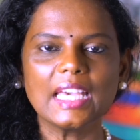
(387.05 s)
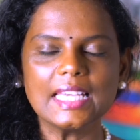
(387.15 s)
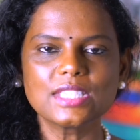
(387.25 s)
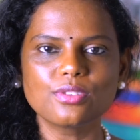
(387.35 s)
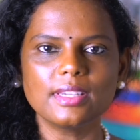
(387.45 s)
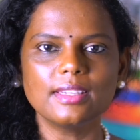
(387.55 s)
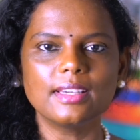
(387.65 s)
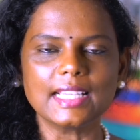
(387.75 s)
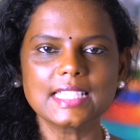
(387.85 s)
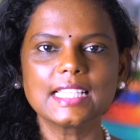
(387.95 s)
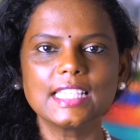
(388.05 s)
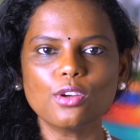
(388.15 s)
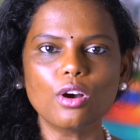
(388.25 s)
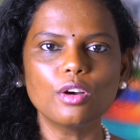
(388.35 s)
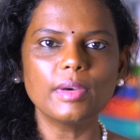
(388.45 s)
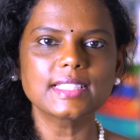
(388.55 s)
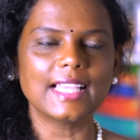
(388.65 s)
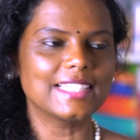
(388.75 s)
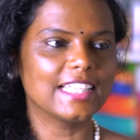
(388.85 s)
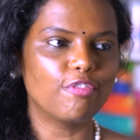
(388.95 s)
history, collecting the documents,
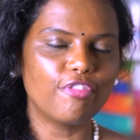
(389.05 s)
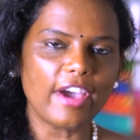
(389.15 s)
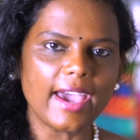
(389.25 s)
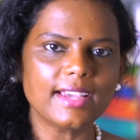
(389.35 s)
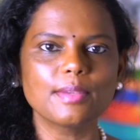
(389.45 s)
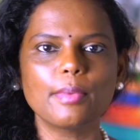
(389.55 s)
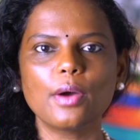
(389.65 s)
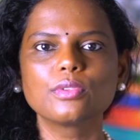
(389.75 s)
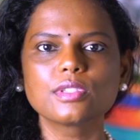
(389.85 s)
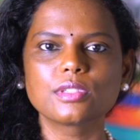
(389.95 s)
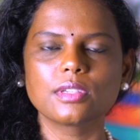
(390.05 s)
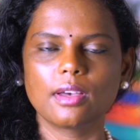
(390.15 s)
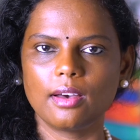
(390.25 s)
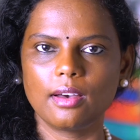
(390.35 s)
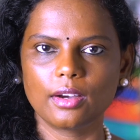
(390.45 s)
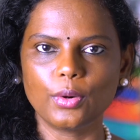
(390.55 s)
collecting the facts about this uh,